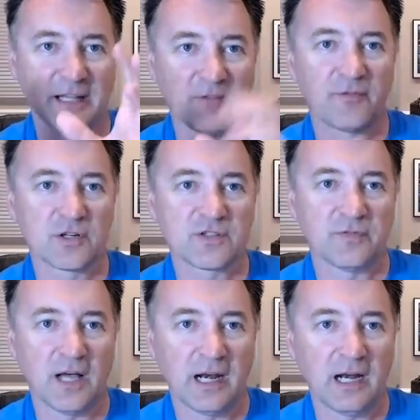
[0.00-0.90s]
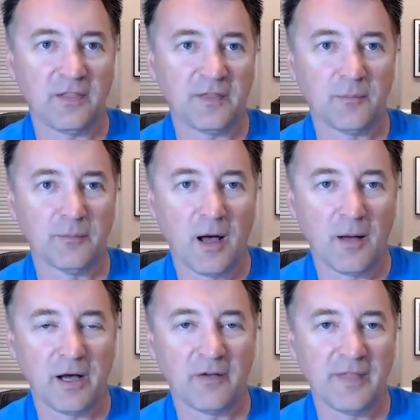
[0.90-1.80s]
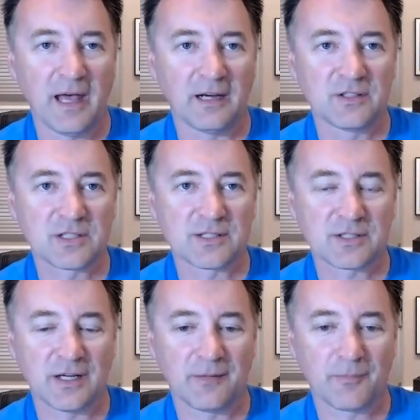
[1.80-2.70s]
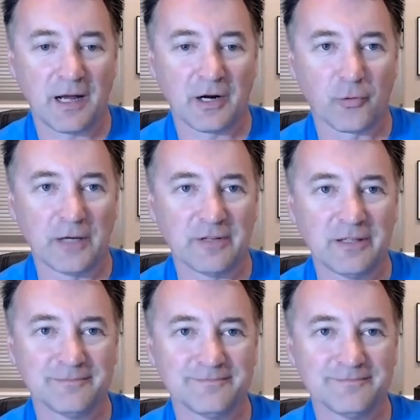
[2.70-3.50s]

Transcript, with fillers: that first flight. Anything above that is just um, kind of gravy.